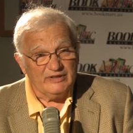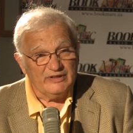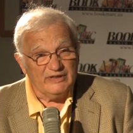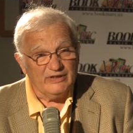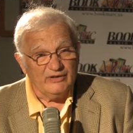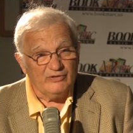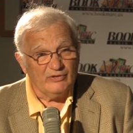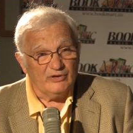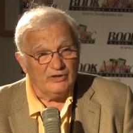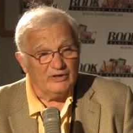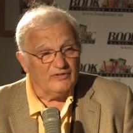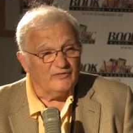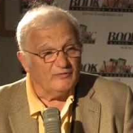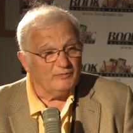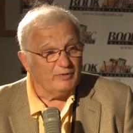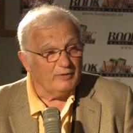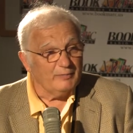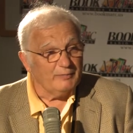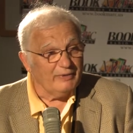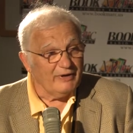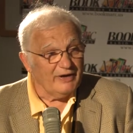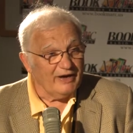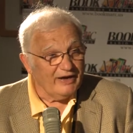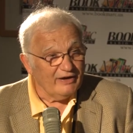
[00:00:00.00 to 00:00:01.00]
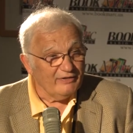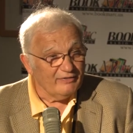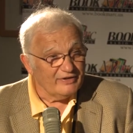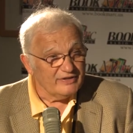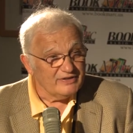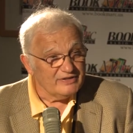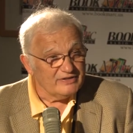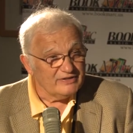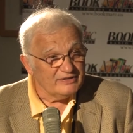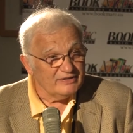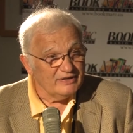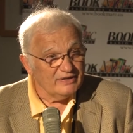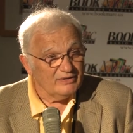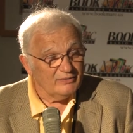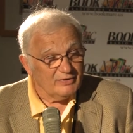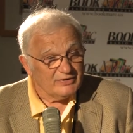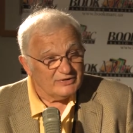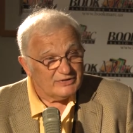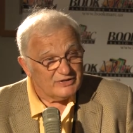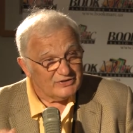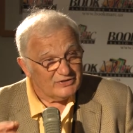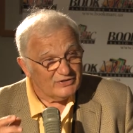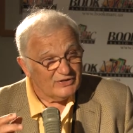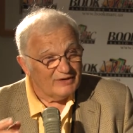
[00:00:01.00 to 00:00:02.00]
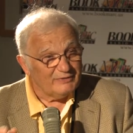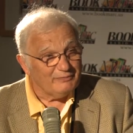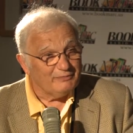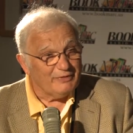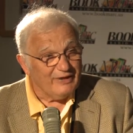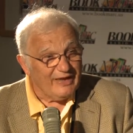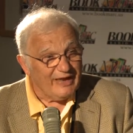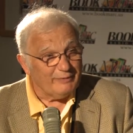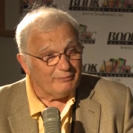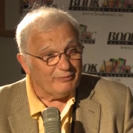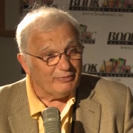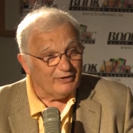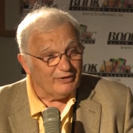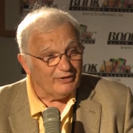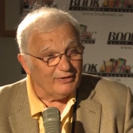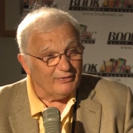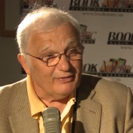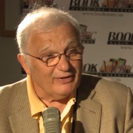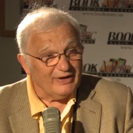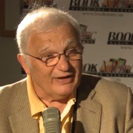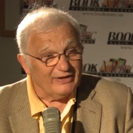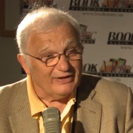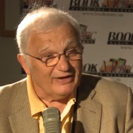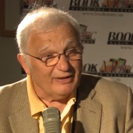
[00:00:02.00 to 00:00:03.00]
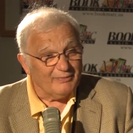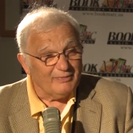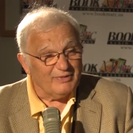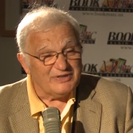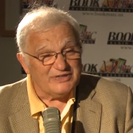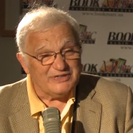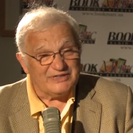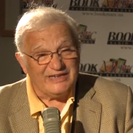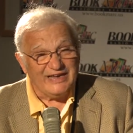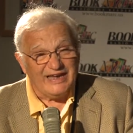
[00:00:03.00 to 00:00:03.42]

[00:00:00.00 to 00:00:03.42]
the era of papyrus, which is not paper. That's what I, I learned.